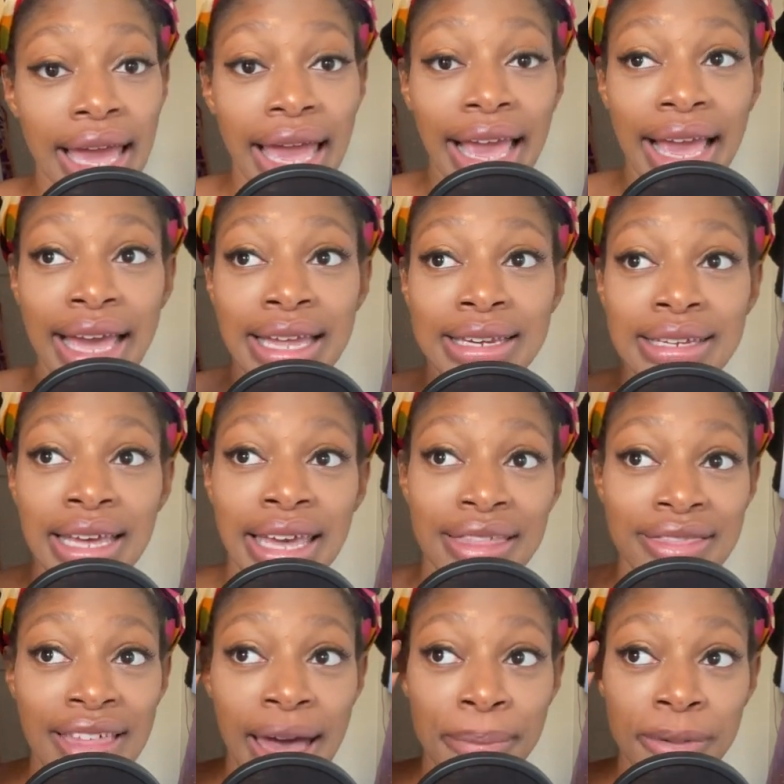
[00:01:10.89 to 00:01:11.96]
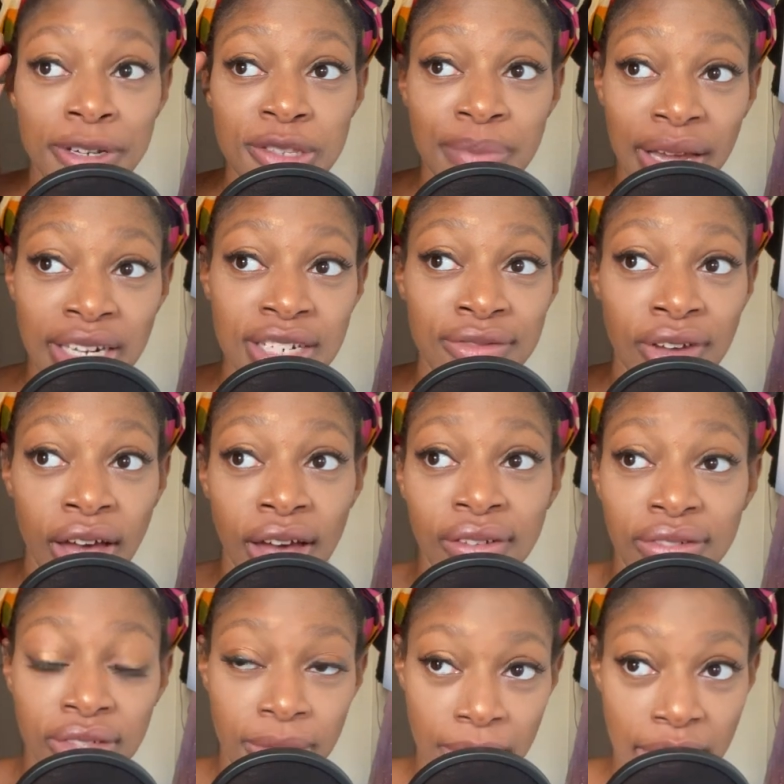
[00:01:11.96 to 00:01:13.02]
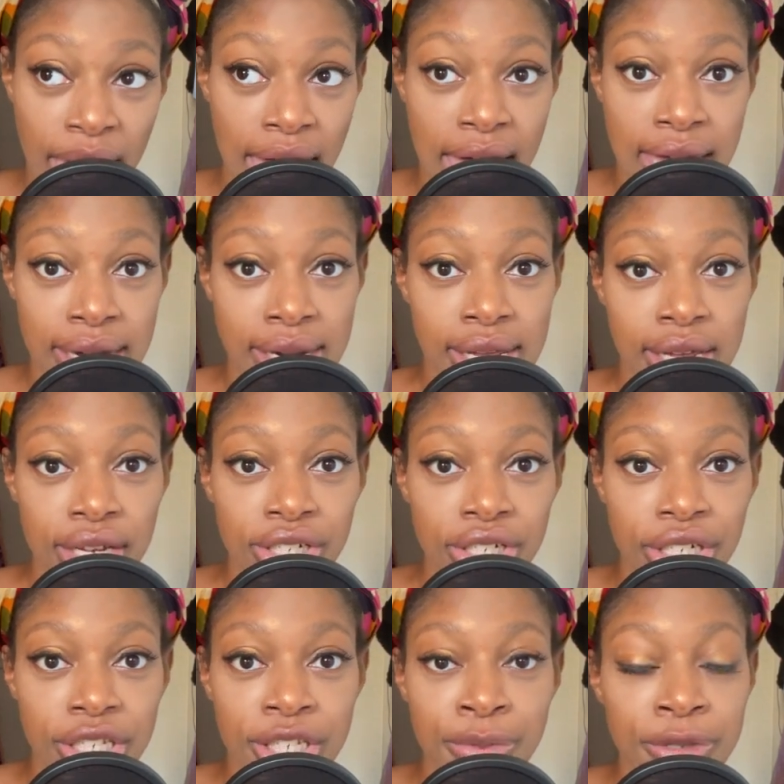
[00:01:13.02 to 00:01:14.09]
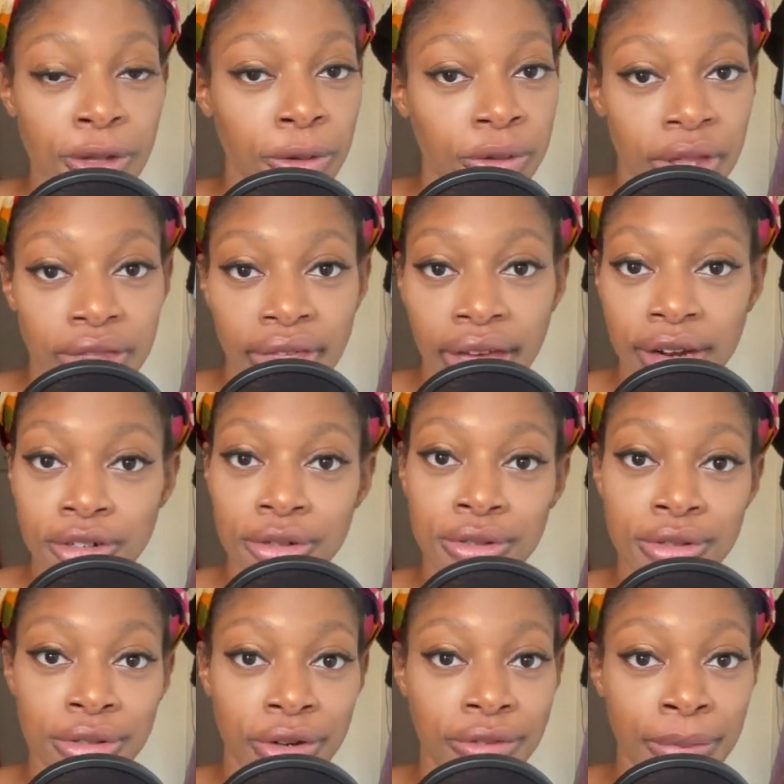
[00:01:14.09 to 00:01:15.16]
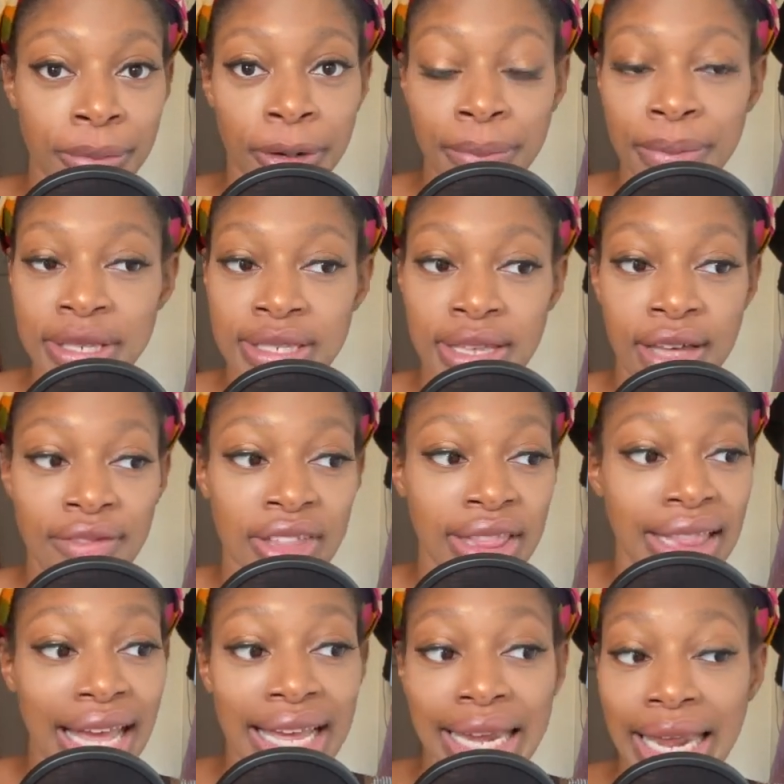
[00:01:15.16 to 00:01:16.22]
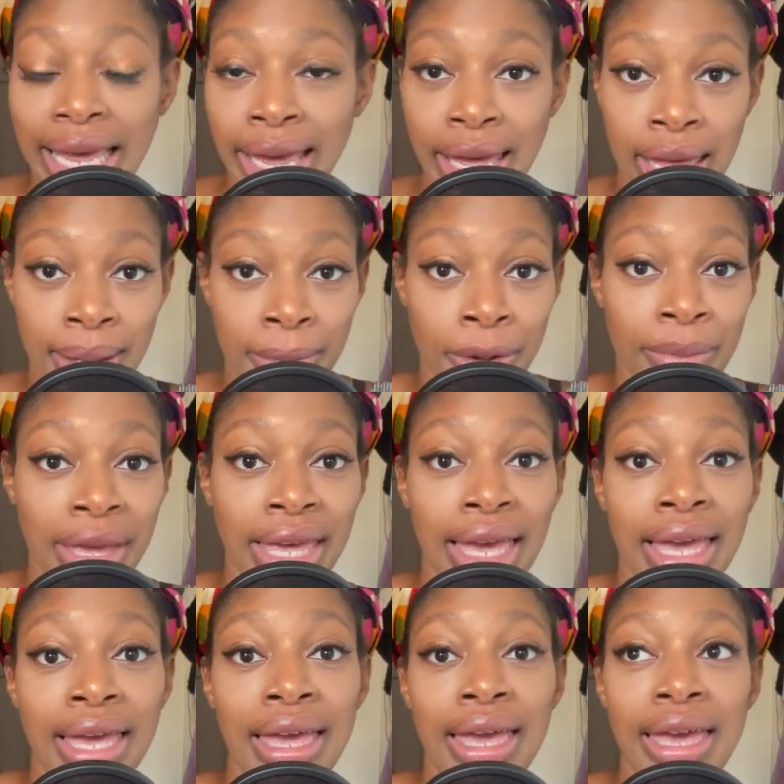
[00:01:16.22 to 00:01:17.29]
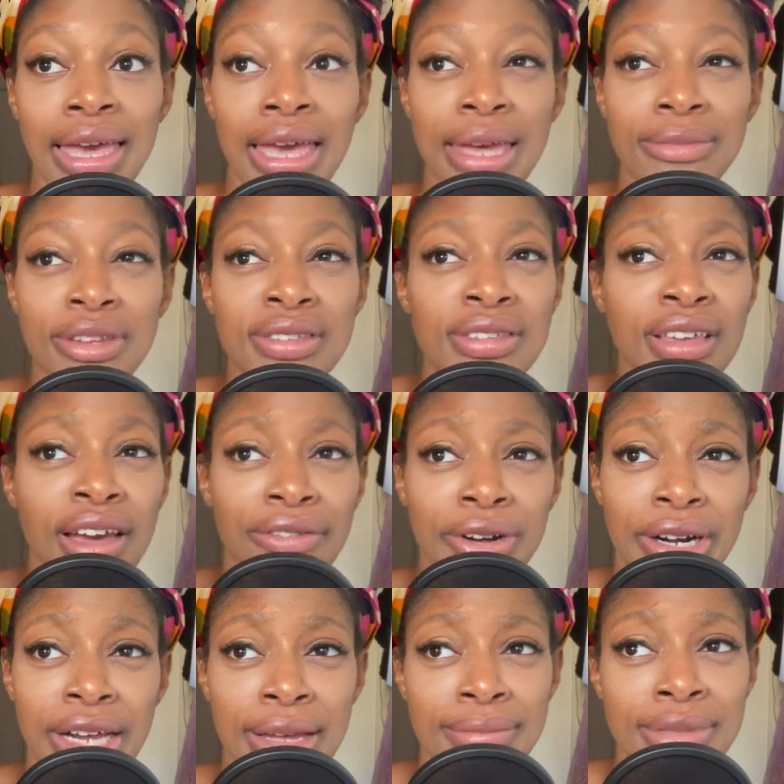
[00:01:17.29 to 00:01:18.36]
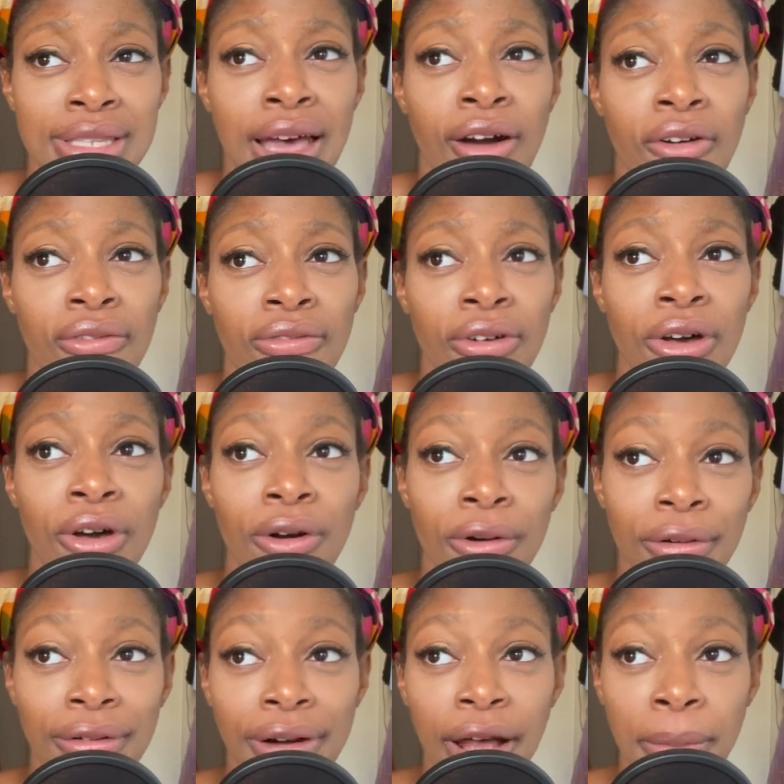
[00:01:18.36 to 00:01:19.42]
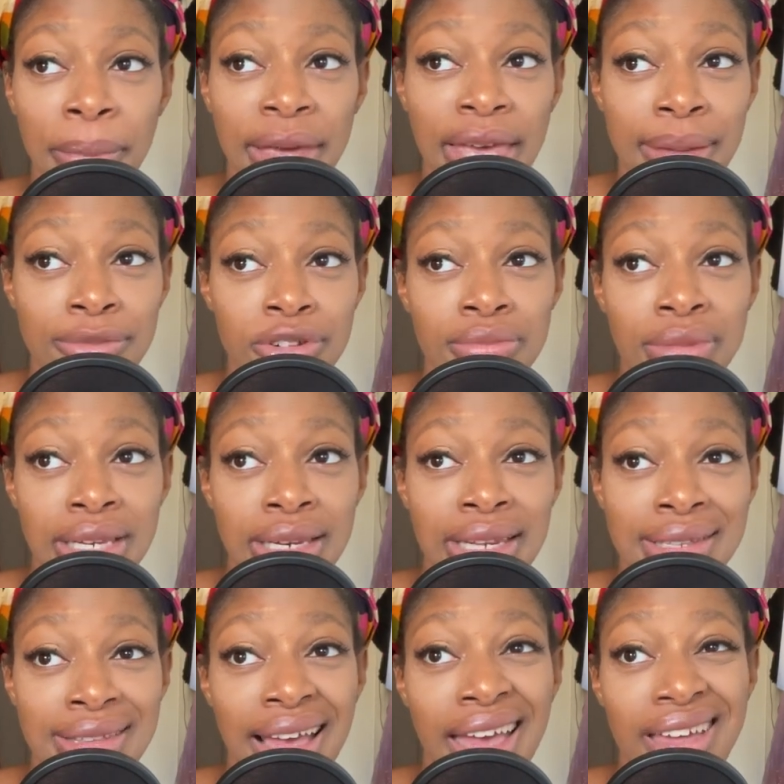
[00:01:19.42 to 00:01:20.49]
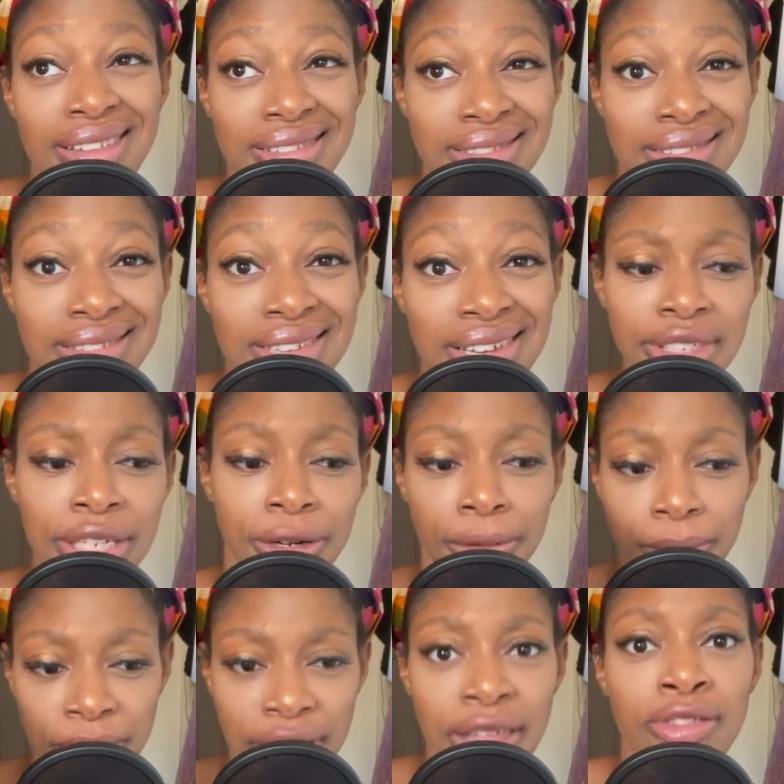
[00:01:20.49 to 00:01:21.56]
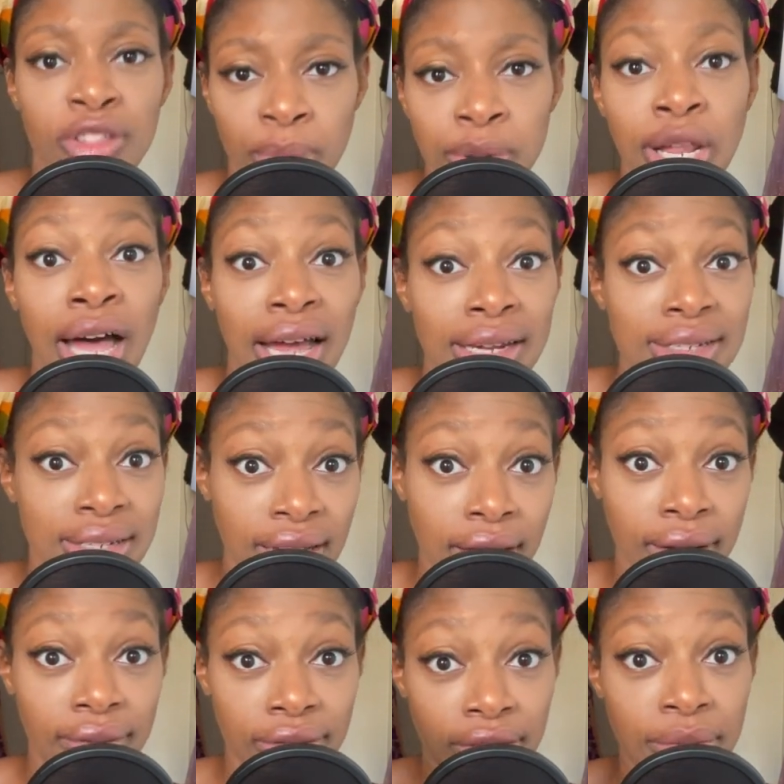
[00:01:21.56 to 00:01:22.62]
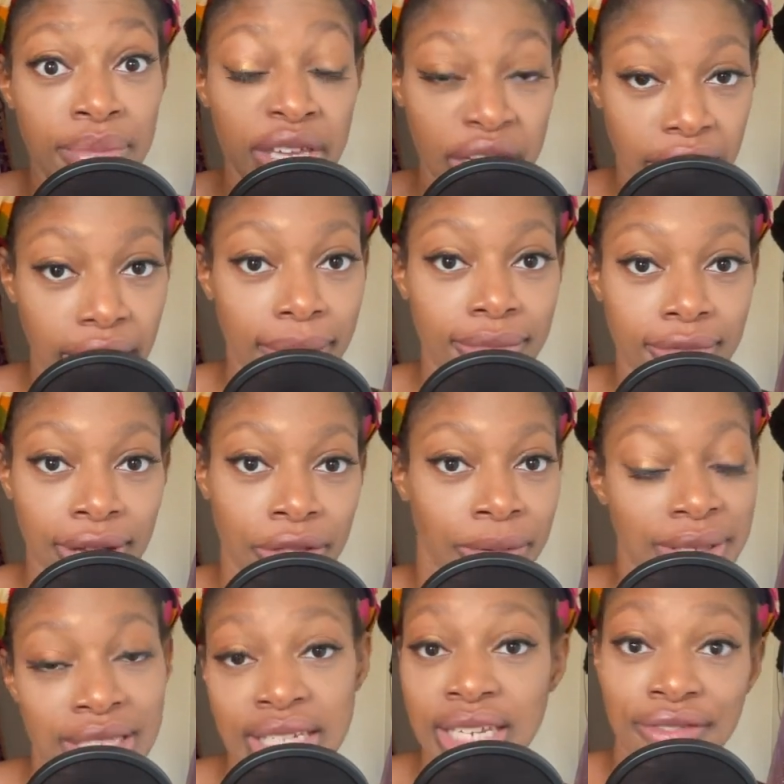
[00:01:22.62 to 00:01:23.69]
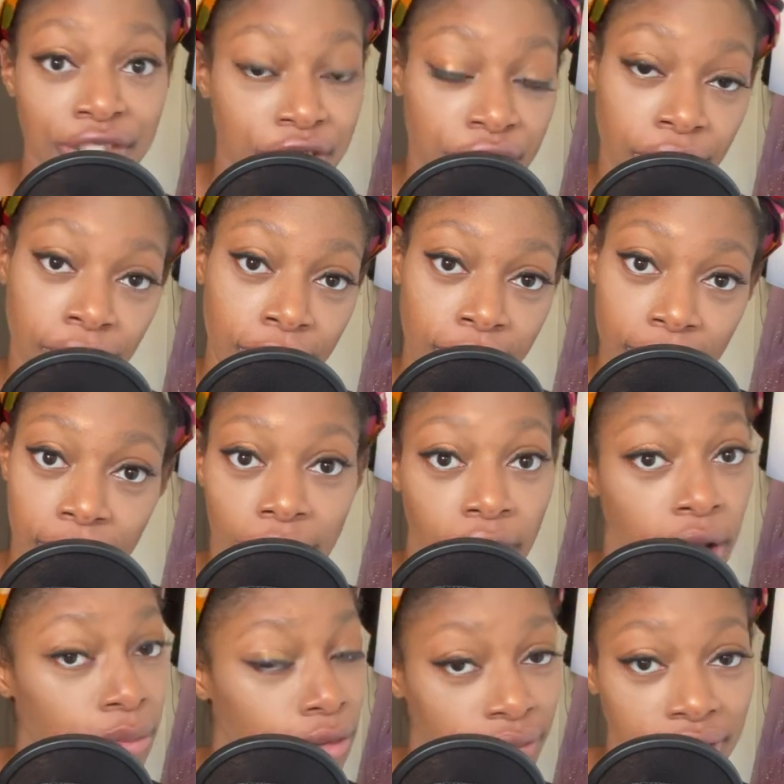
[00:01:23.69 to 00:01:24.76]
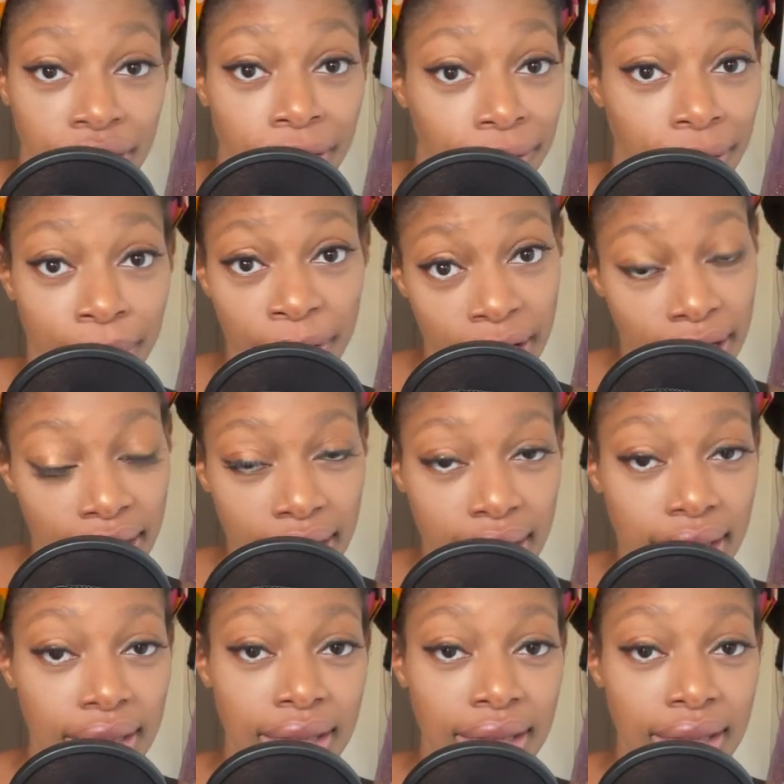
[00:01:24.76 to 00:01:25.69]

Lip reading: And in that perspective of the man, she is solely there to serve a purpose of enlightening him or making him discover himself or helping him to meet his end, within the plot of the medium, whether it's a TV show, a movie, or a book.